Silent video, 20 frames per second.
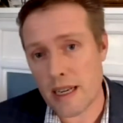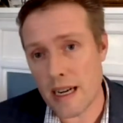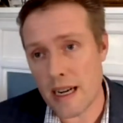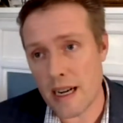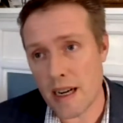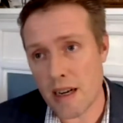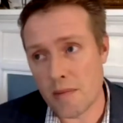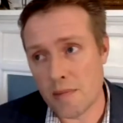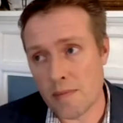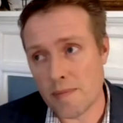
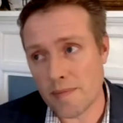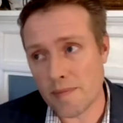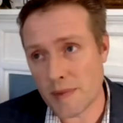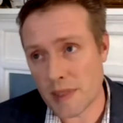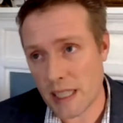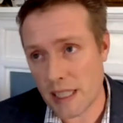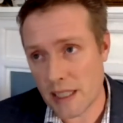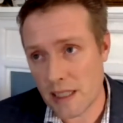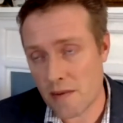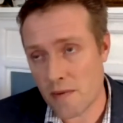Um,
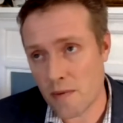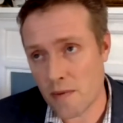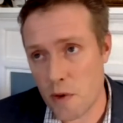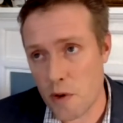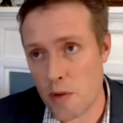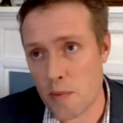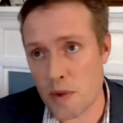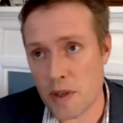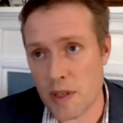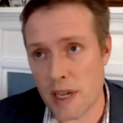you got
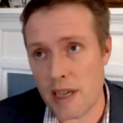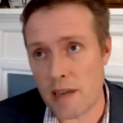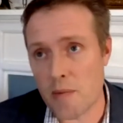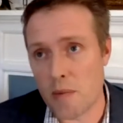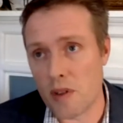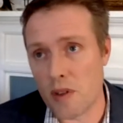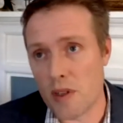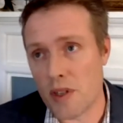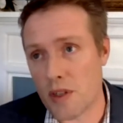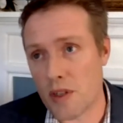4th Brigade
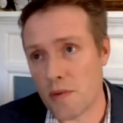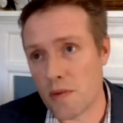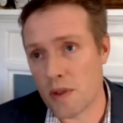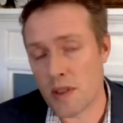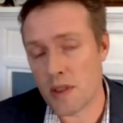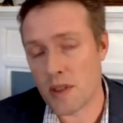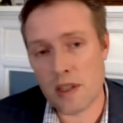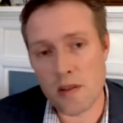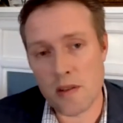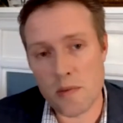Militia with
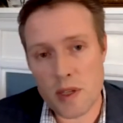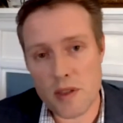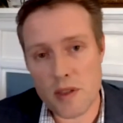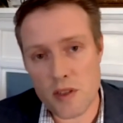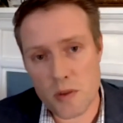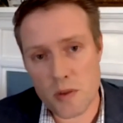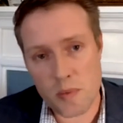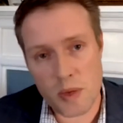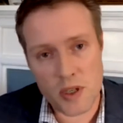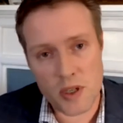Silliman.
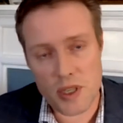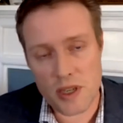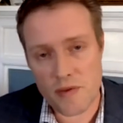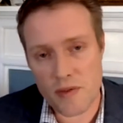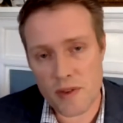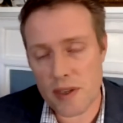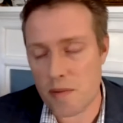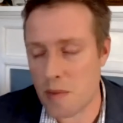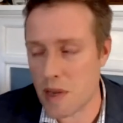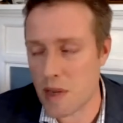There's a bunch of
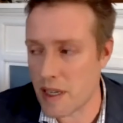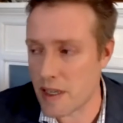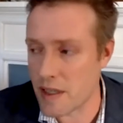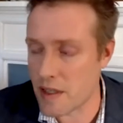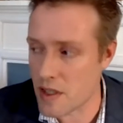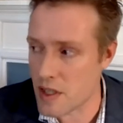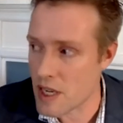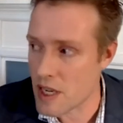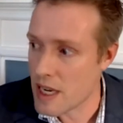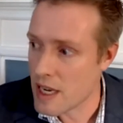different
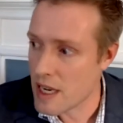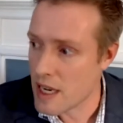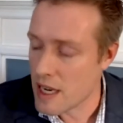commanders.